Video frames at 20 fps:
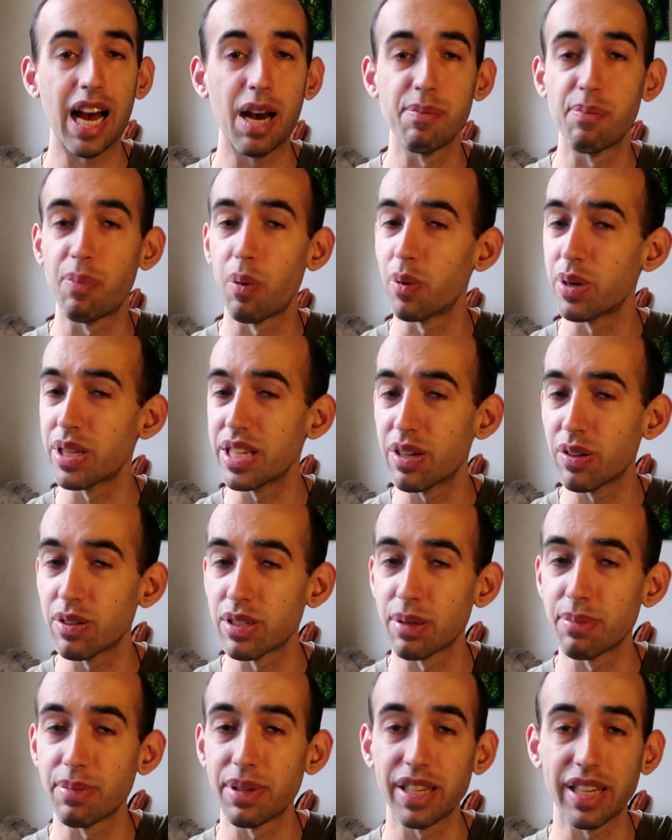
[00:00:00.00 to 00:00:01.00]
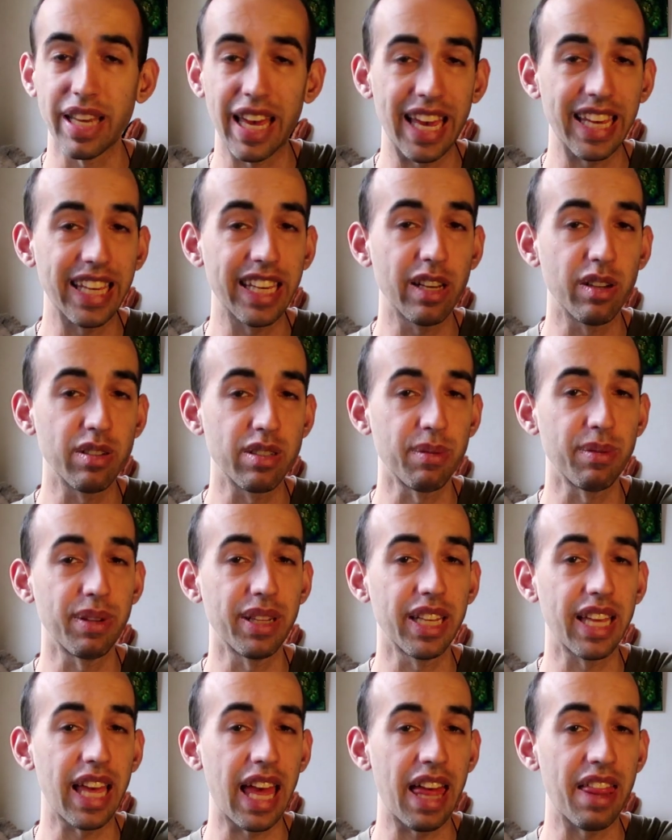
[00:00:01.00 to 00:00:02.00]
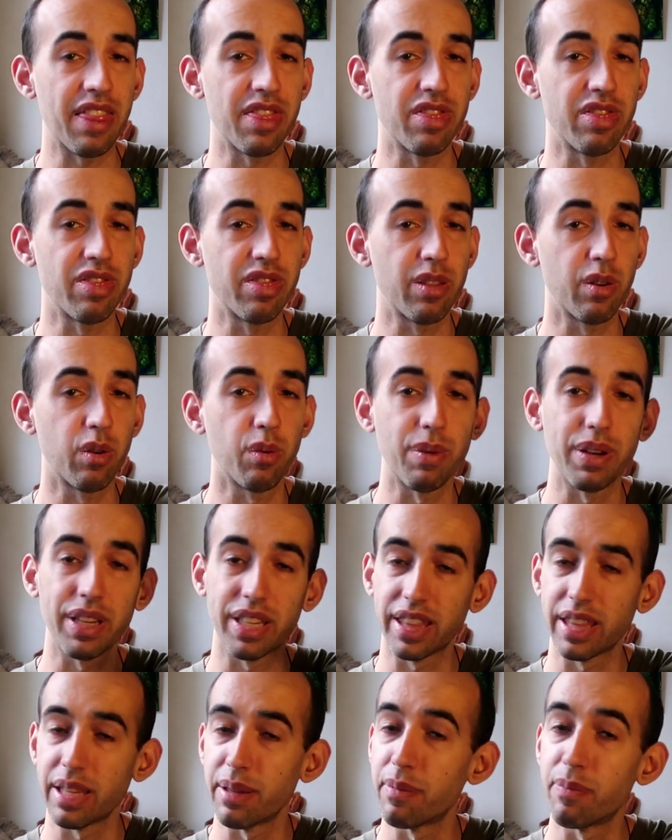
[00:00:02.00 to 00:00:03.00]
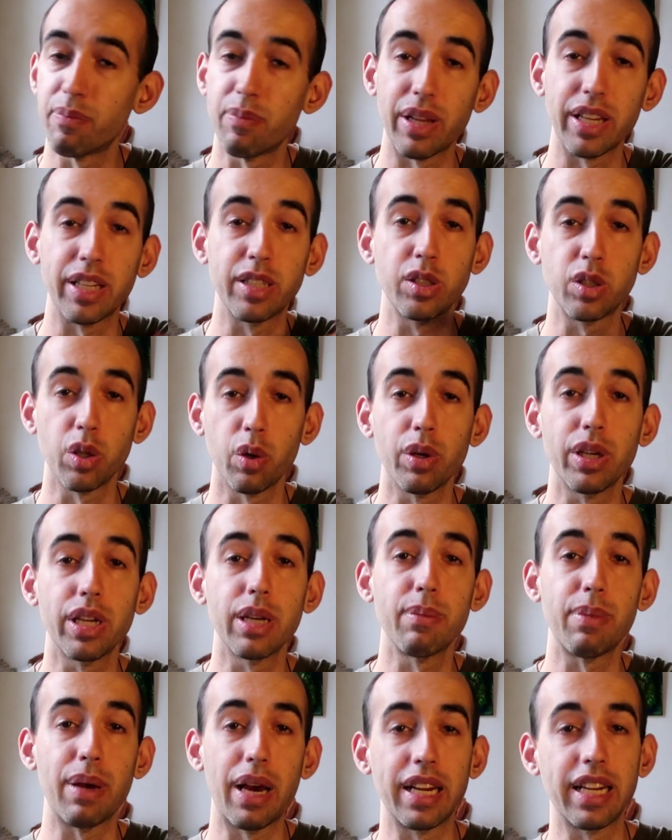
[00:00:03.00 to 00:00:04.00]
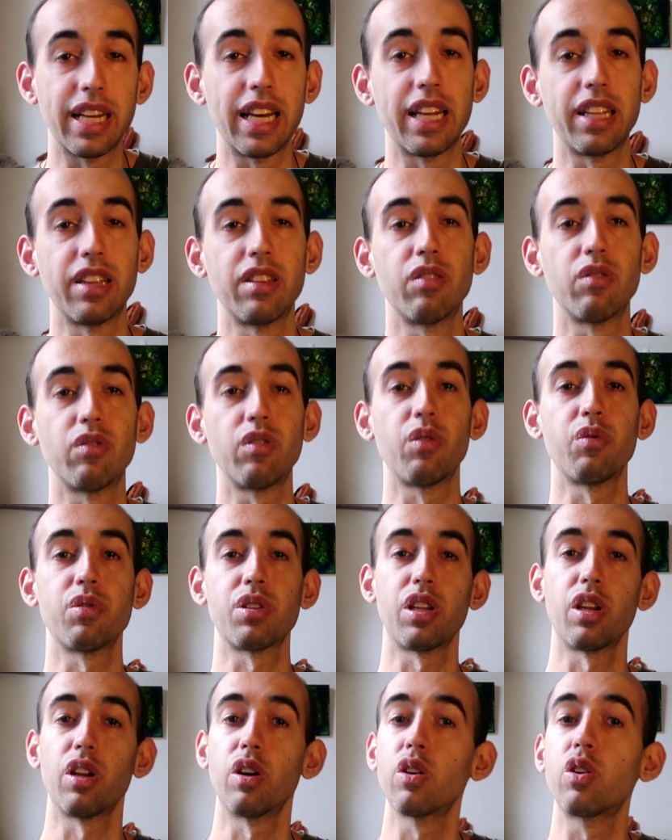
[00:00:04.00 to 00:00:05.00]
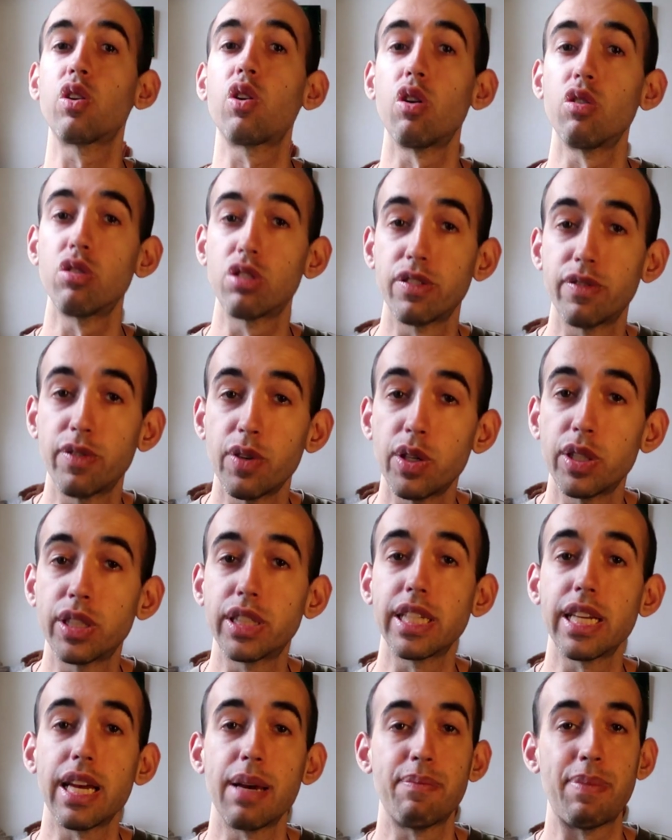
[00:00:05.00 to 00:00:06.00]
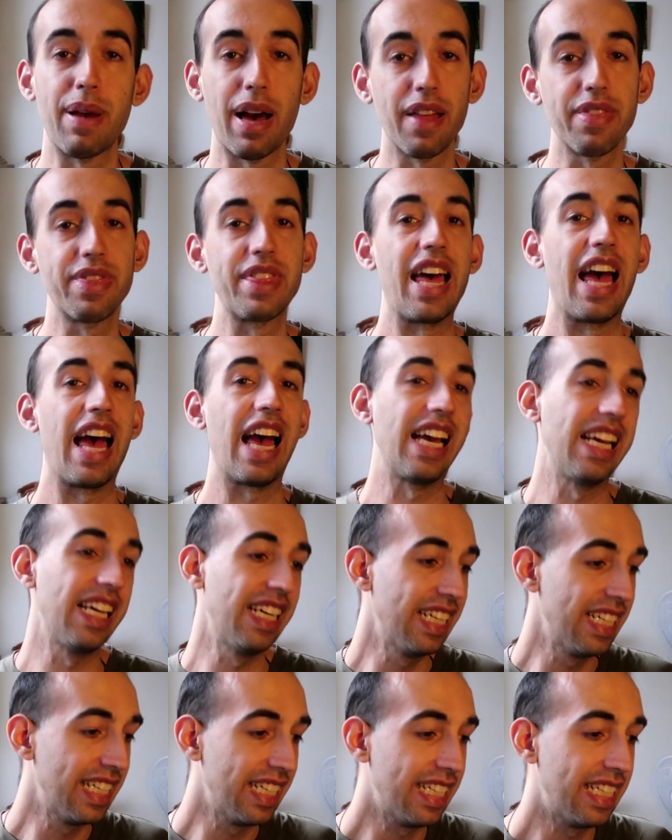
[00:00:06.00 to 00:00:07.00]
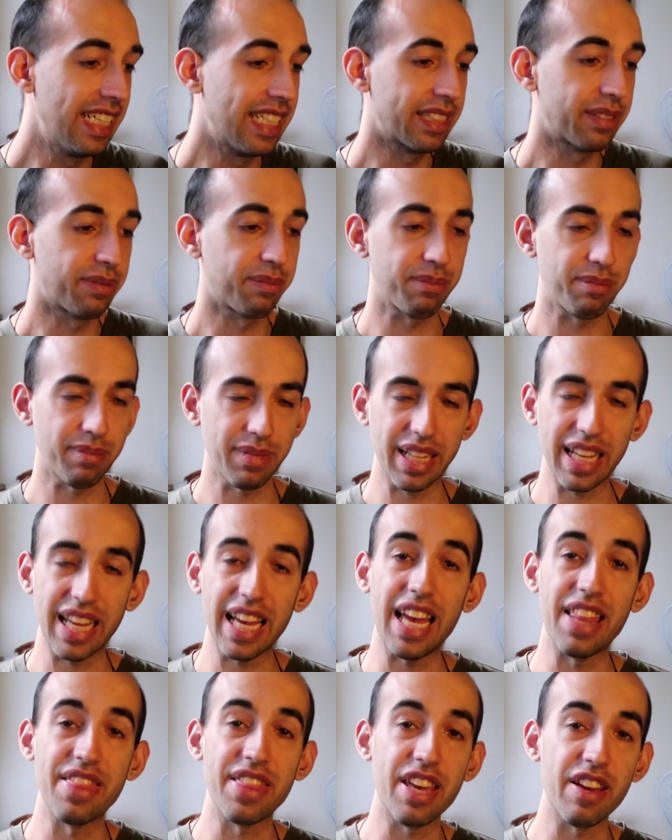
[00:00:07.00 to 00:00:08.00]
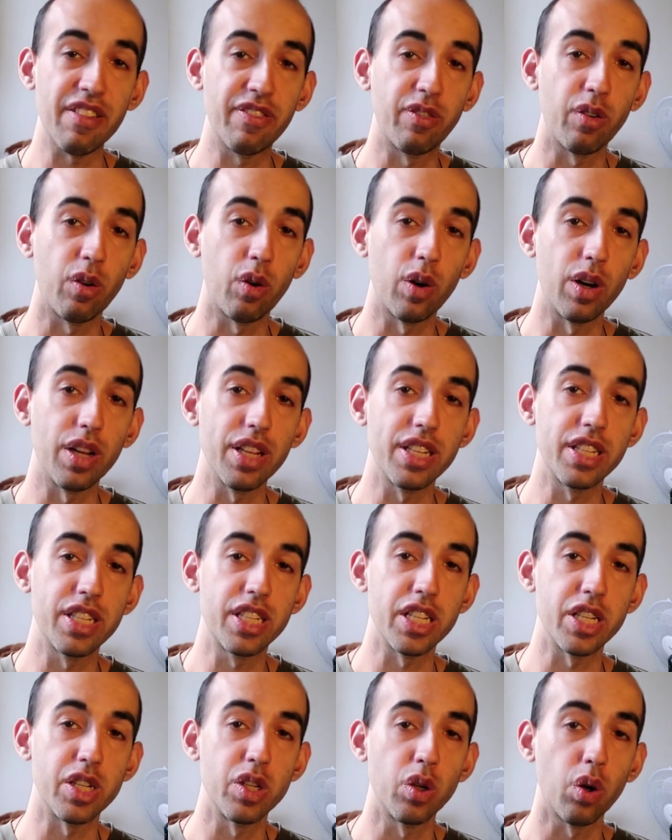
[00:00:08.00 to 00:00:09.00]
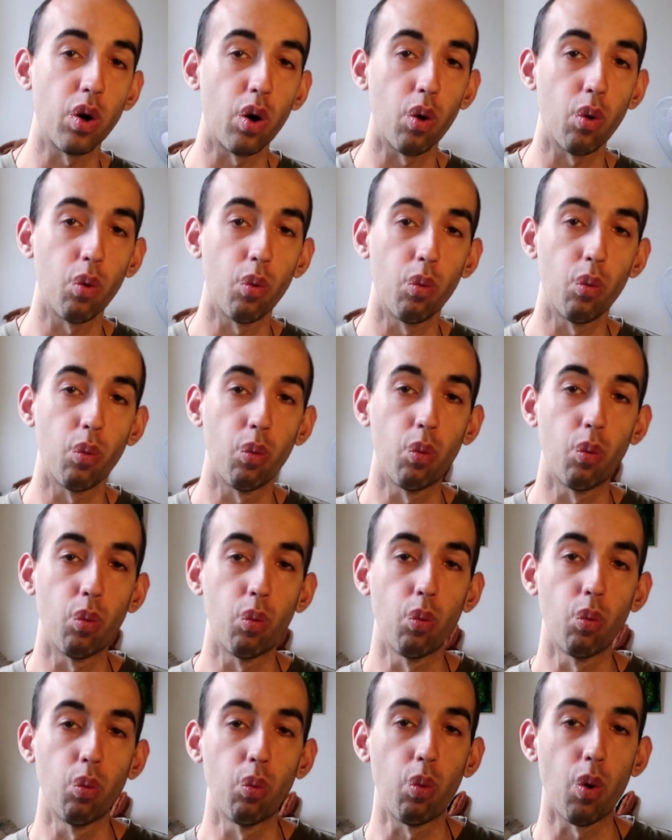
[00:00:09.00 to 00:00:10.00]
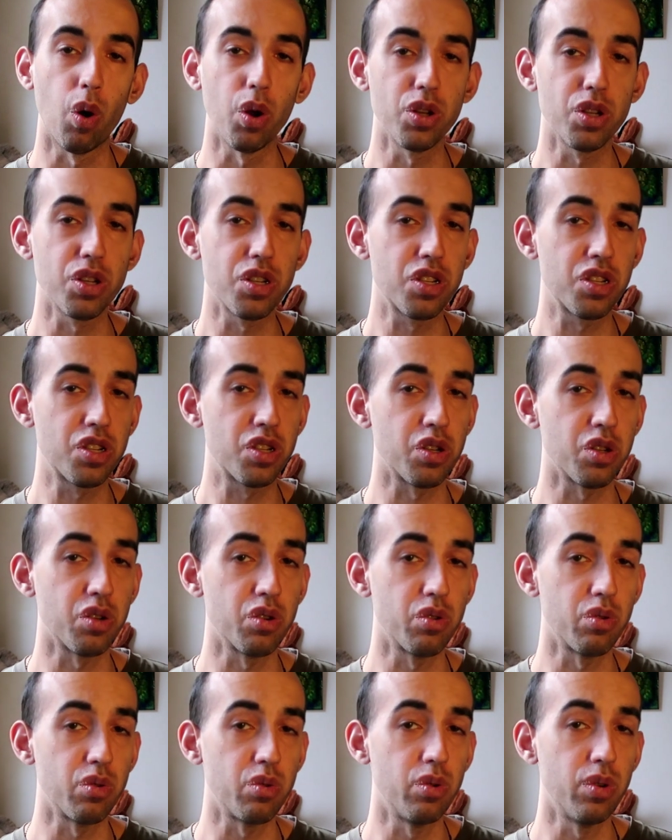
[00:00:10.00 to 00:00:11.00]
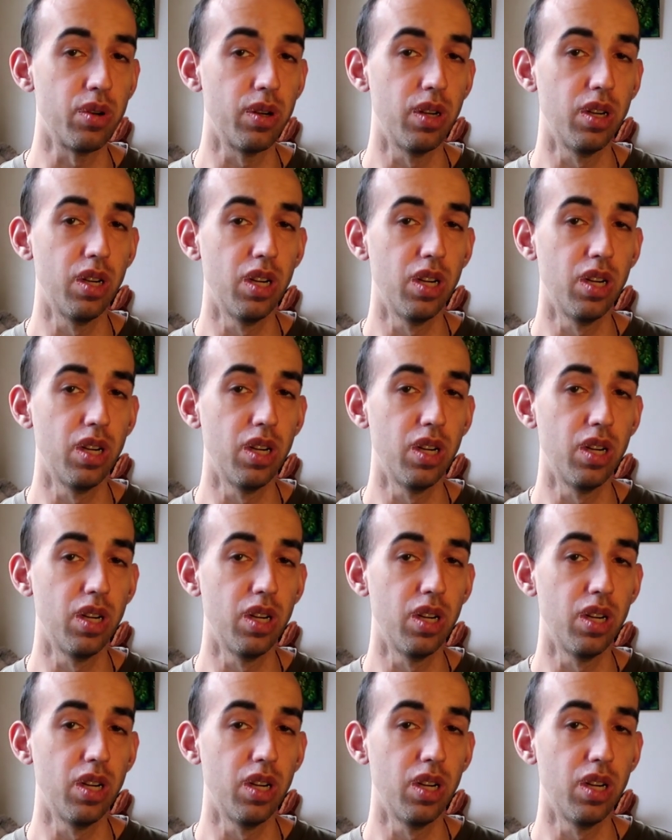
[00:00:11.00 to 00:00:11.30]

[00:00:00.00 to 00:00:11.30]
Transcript: a body or something hanging or something, and they'll make they're joking about it, and there was a lot of controversy about that, and therefore did not want to